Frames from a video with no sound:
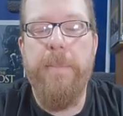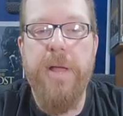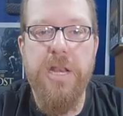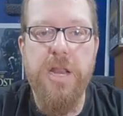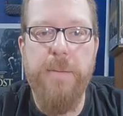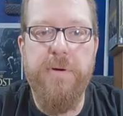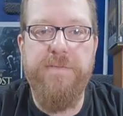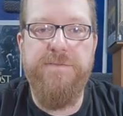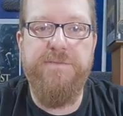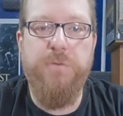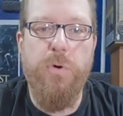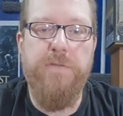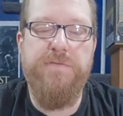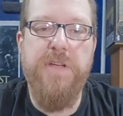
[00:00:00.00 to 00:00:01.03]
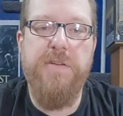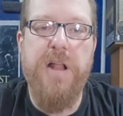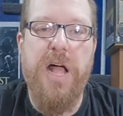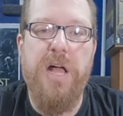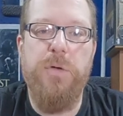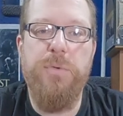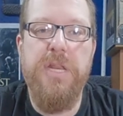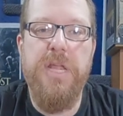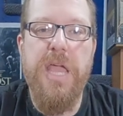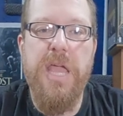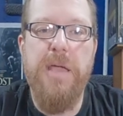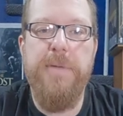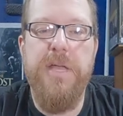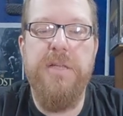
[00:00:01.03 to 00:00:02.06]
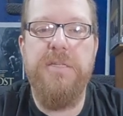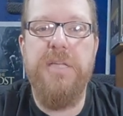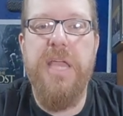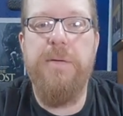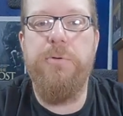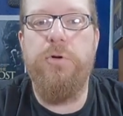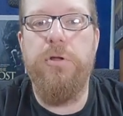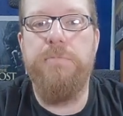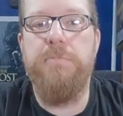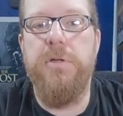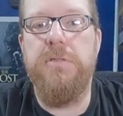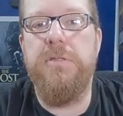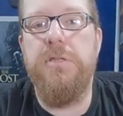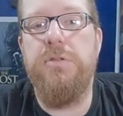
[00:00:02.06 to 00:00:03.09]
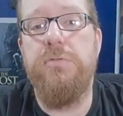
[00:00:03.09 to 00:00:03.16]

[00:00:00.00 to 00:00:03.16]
My number four favorite Halloween game is a game called Multi